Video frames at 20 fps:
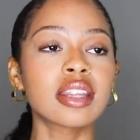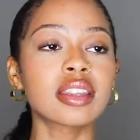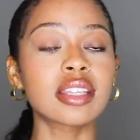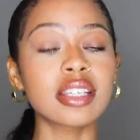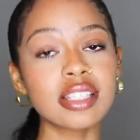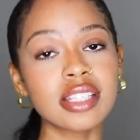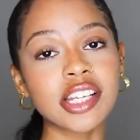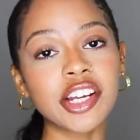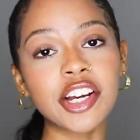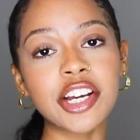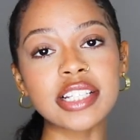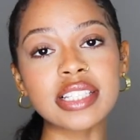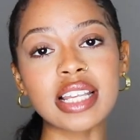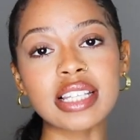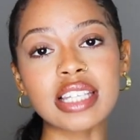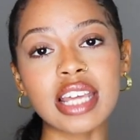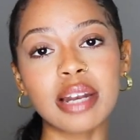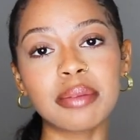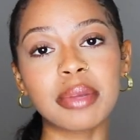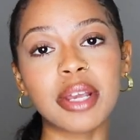This series
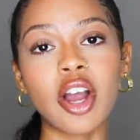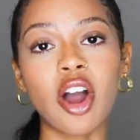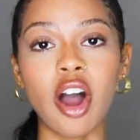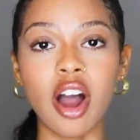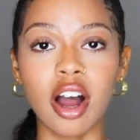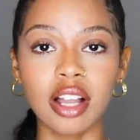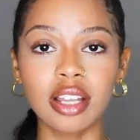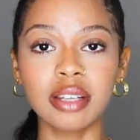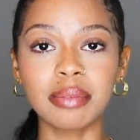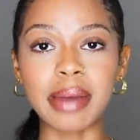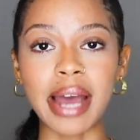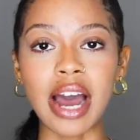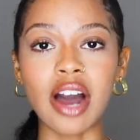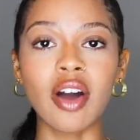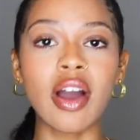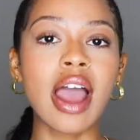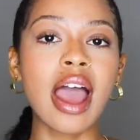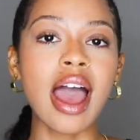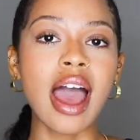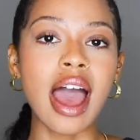is going to be all
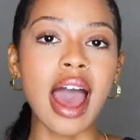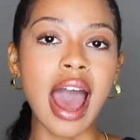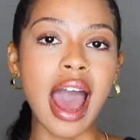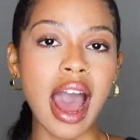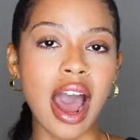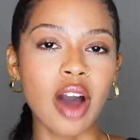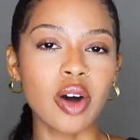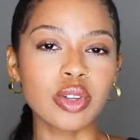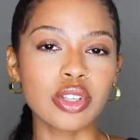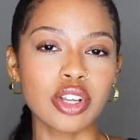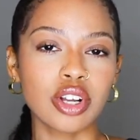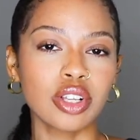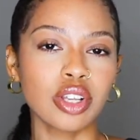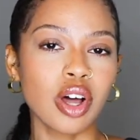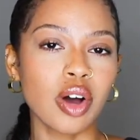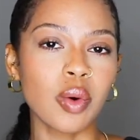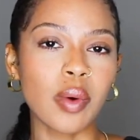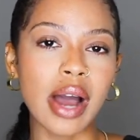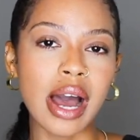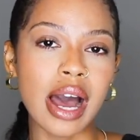about how to
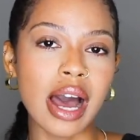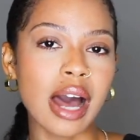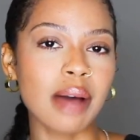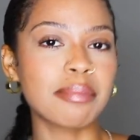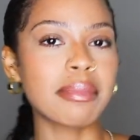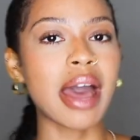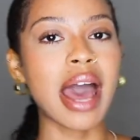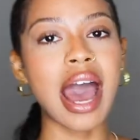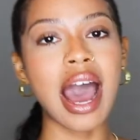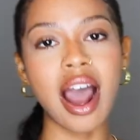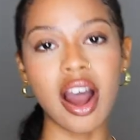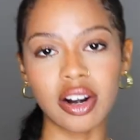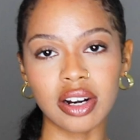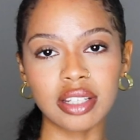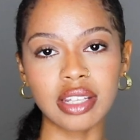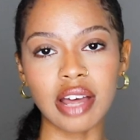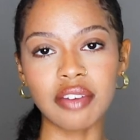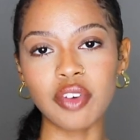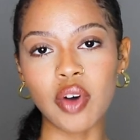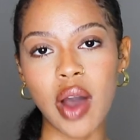glow up, how to
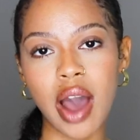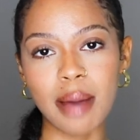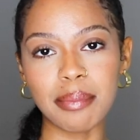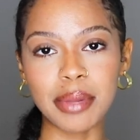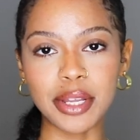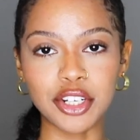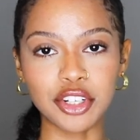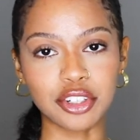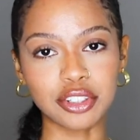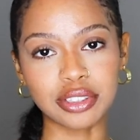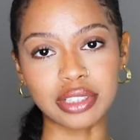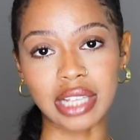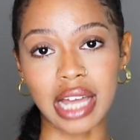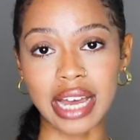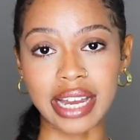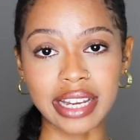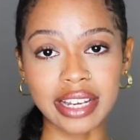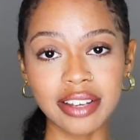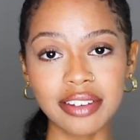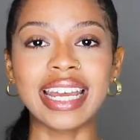level up in your
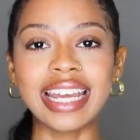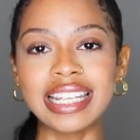life.